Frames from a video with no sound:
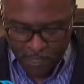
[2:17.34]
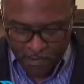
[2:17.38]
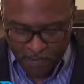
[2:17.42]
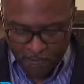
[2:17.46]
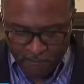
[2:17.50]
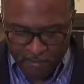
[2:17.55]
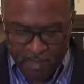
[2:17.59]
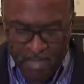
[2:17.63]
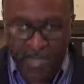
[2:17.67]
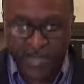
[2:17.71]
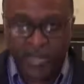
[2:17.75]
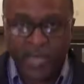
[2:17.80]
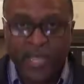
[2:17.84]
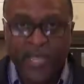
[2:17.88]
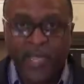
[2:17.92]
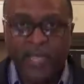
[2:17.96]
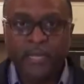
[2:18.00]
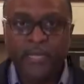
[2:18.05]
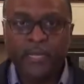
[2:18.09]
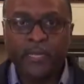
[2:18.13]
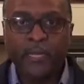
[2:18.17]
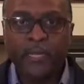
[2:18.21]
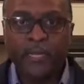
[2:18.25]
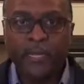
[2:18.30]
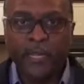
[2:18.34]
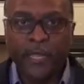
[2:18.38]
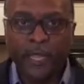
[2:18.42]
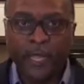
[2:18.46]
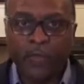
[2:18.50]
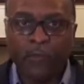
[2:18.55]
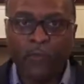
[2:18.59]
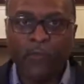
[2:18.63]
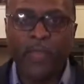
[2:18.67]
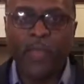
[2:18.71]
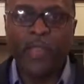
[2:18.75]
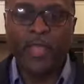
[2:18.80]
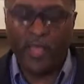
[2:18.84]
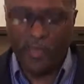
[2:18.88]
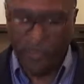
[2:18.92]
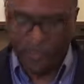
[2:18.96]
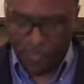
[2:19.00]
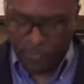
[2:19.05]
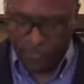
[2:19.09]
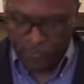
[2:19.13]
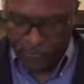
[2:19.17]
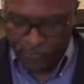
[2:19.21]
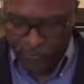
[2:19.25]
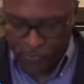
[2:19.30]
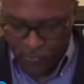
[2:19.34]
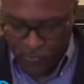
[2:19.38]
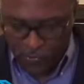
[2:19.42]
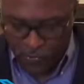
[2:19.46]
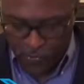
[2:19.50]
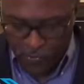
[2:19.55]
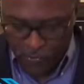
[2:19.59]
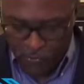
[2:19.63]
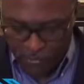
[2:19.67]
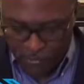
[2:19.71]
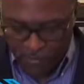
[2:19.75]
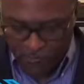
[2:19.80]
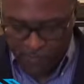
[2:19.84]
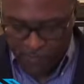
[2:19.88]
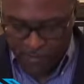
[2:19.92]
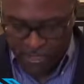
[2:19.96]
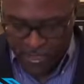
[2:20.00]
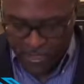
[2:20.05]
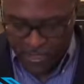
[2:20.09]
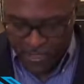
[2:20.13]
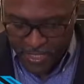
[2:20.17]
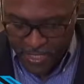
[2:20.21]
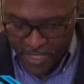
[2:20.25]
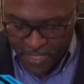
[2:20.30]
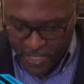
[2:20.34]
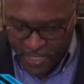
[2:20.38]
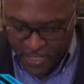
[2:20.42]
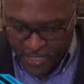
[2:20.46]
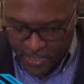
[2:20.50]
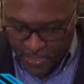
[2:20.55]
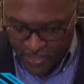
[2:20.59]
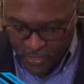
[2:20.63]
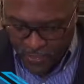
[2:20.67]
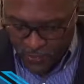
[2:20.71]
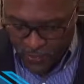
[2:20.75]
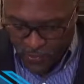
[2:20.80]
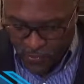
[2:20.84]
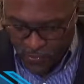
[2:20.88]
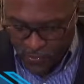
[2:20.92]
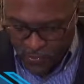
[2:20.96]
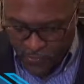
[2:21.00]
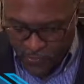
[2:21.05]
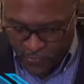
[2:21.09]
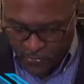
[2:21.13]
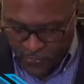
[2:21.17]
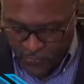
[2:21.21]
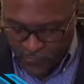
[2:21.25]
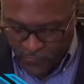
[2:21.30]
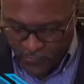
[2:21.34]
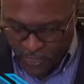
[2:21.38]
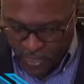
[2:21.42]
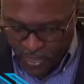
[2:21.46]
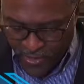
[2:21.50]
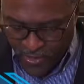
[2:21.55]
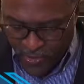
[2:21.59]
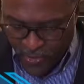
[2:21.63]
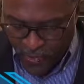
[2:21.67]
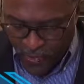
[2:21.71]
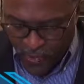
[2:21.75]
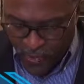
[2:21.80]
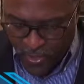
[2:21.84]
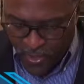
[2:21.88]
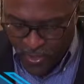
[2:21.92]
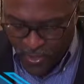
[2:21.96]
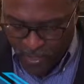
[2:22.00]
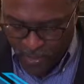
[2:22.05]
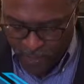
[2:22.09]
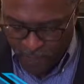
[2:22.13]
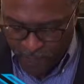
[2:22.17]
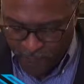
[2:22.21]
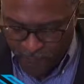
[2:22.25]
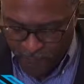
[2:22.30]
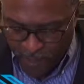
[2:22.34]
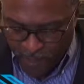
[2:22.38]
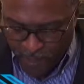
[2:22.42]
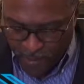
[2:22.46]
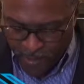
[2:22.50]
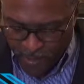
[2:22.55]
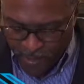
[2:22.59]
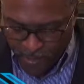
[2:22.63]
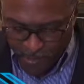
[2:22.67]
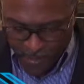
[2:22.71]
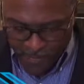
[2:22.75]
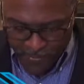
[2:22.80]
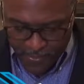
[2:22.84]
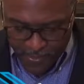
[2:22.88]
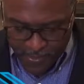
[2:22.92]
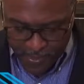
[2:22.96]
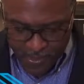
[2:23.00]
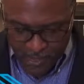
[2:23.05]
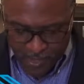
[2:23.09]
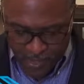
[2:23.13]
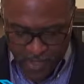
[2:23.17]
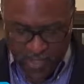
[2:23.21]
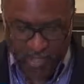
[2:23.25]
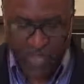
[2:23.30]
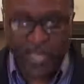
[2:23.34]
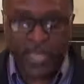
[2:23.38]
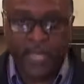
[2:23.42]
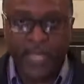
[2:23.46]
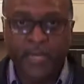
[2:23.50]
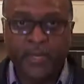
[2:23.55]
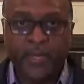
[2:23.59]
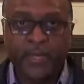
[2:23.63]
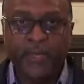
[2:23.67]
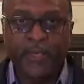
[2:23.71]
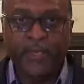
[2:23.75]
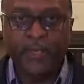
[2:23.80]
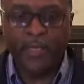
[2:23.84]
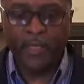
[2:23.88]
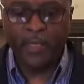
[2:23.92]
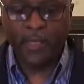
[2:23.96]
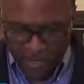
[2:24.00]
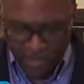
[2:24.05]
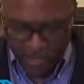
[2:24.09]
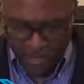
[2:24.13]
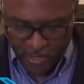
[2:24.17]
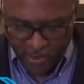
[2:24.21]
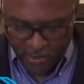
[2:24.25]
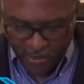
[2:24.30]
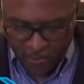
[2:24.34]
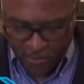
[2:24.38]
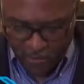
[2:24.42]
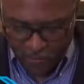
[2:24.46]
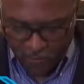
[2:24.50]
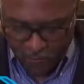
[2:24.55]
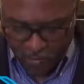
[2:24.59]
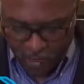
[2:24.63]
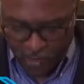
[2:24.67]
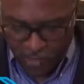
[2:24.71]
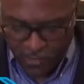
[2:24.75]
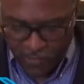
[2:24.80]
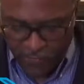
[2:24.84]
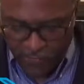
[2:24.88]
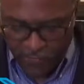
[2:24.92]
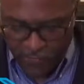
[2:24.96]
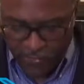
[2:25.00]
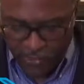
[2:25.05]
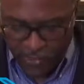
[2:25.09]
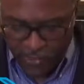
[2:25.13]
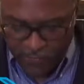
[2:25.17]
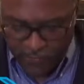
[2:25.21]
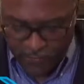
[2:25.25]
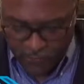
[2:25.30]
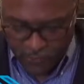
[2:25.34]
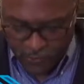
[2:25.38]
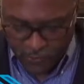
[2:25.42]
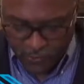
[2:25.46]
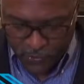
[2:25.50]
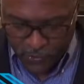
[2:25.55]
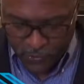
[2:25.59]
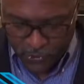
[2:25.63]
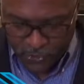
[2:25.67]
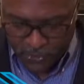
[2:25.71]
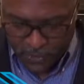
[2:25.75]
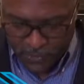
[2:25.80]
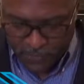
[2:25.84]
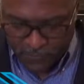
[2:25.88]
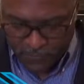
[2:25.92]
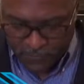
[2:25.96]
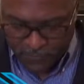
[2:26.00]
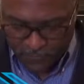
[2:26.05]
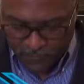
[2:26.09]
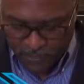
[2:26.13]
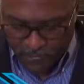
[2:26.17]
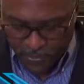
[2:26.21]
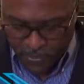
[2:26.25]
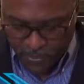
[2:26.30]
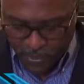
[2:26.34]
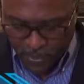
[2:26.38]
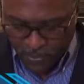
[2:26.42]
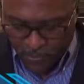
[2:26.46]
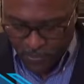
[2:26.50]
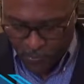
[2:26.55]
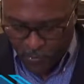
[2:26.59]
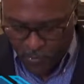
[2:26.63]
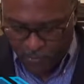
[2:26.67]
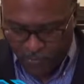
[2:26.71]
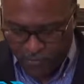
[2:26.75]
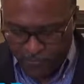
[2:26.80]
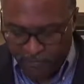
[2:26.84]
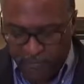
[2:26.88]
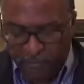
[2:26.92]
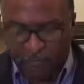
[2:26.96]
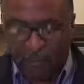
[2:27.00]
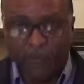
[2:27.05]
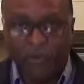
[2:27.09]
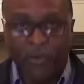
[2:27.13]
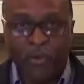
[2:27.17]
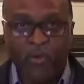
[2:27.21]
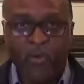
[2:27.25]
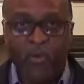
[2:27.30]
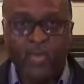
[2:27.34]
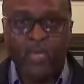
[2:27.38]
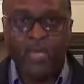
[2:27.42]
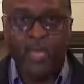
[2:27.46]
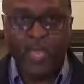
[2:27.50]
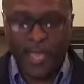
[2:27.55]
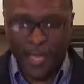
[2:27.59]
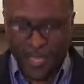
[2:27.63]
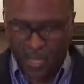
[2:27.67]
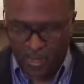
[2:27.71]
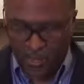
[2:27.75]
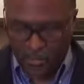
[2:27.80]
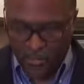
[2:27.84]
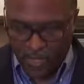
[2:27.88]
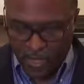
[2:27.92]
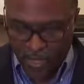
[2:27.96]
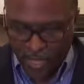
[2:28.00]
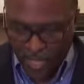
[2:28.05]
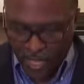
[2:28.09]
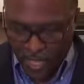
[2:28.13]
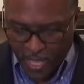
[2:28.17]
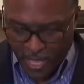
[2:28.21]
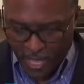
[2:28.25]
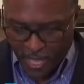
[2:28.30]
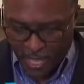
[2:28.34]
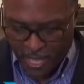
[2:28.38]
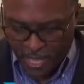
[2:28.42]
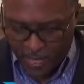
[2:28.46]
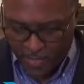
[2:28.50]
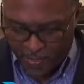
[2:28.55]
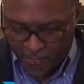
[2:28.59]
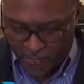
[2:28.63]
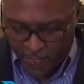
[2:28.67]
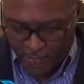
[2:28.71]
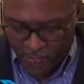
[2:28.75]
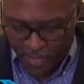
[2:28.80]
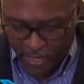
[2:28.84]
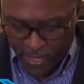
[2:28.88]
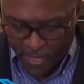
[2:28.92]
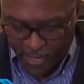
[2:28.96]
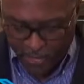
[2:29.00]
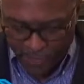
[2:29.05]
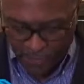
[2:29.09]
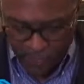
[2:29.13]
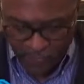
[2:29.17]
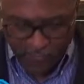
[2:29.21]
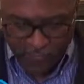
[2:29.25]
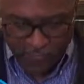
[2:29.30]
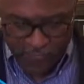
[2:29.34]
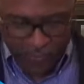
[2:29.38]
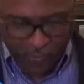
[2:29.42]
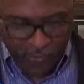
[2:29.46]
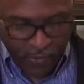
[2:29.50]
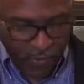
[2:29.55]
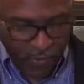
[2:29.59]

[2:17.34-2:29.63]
By night, I went out through the valley gate toward the Jackal Well and the Dung Gate, the walls of Jerusalem, which had been broken down, and its gates,